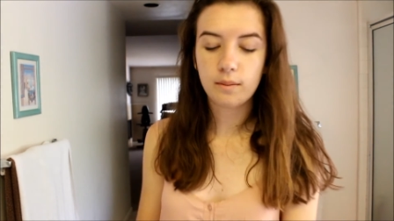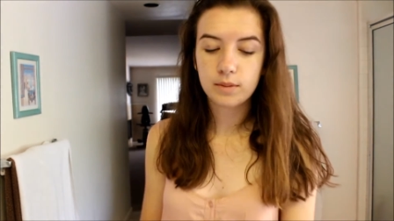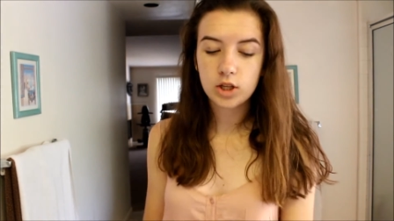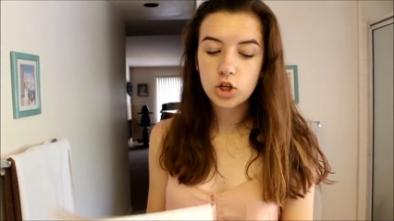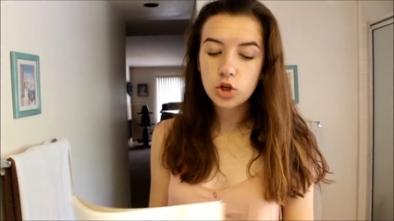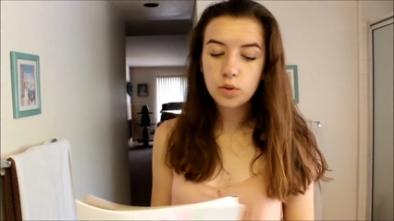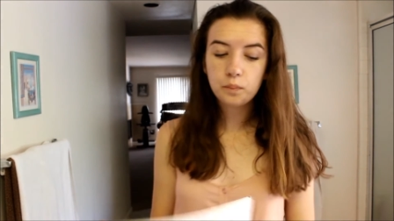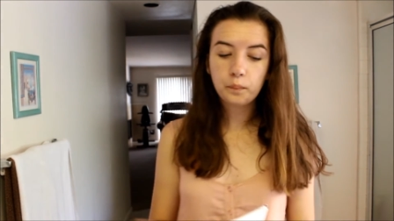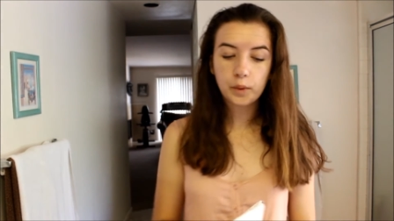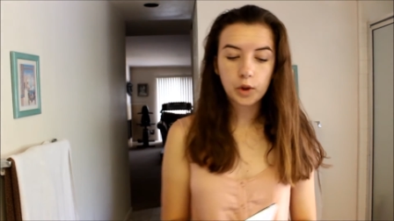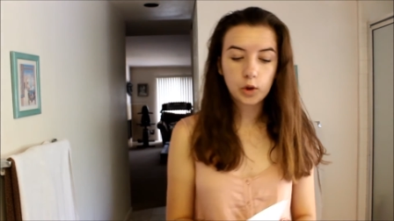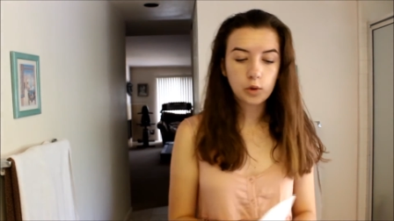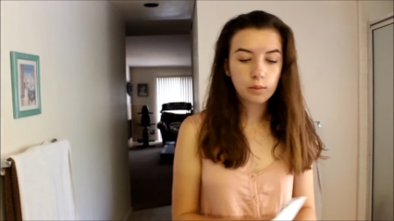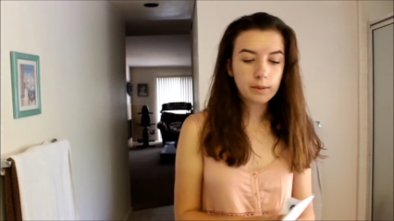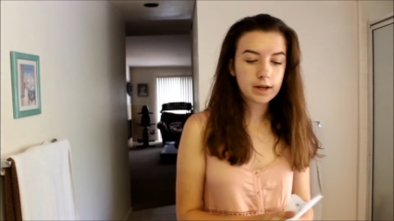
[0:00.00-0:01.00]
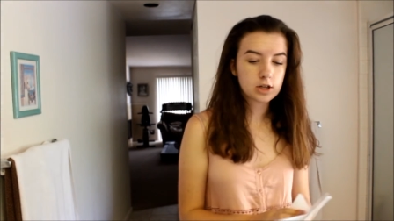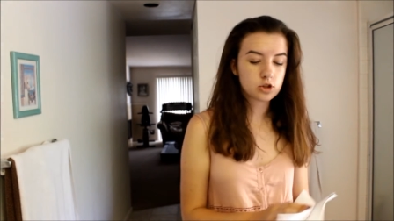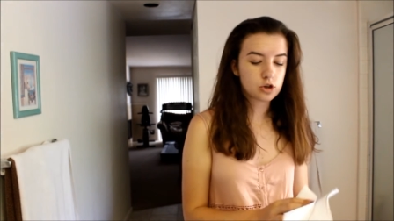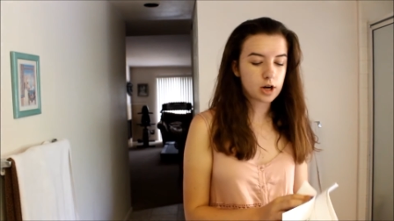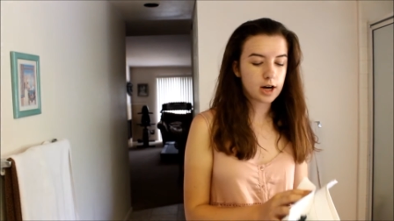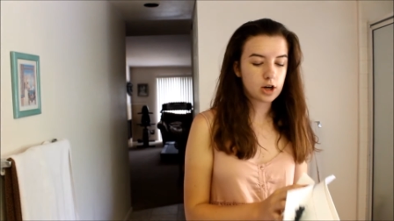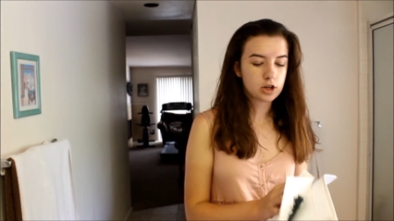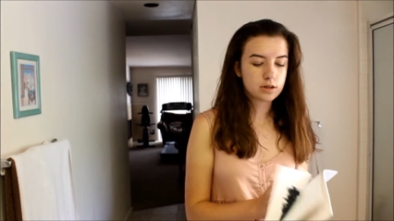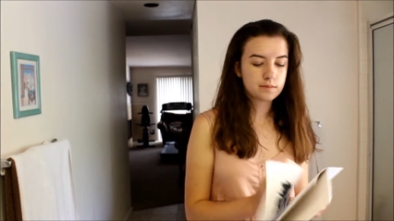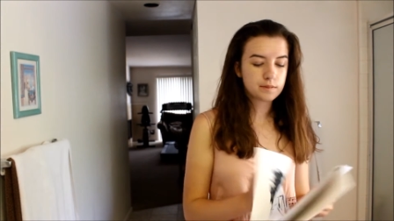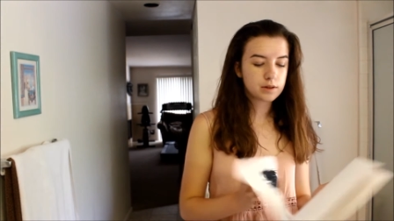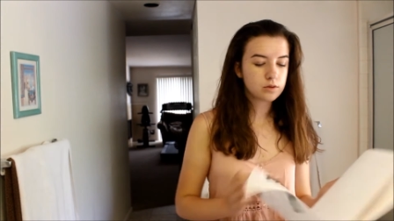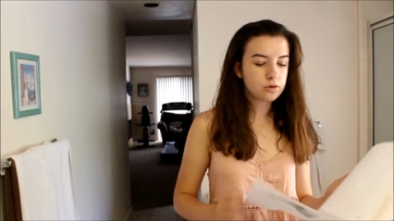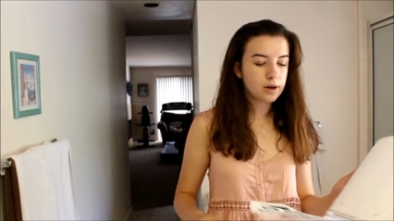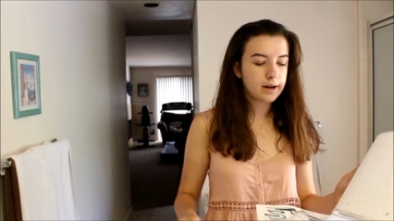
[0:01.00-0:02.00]
I'm gonna do blue because her hair is
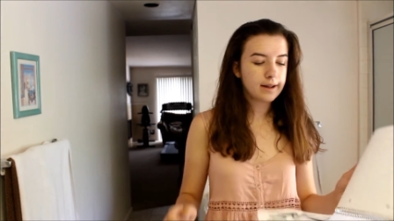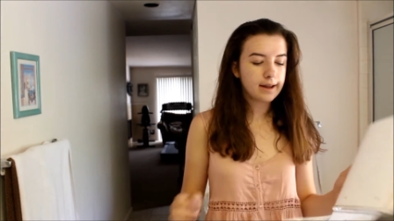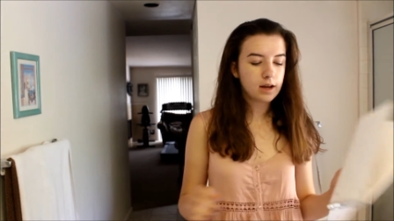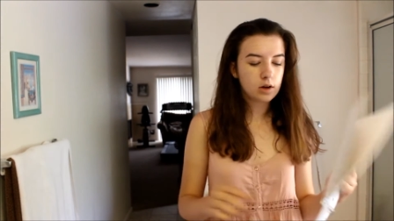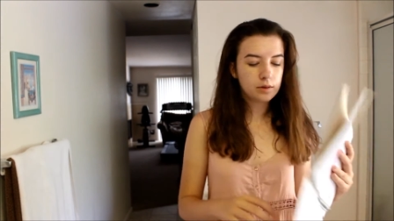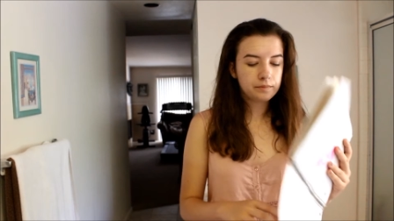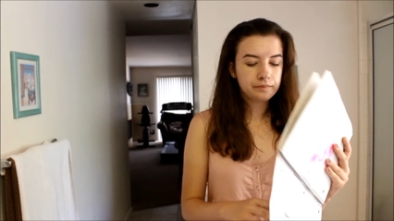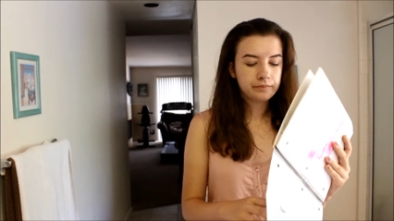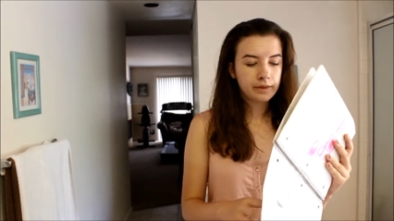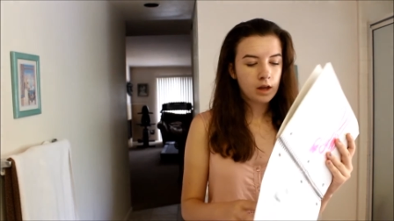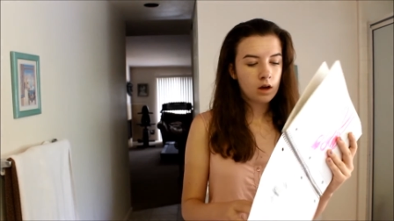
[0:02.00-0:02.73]
blue right now.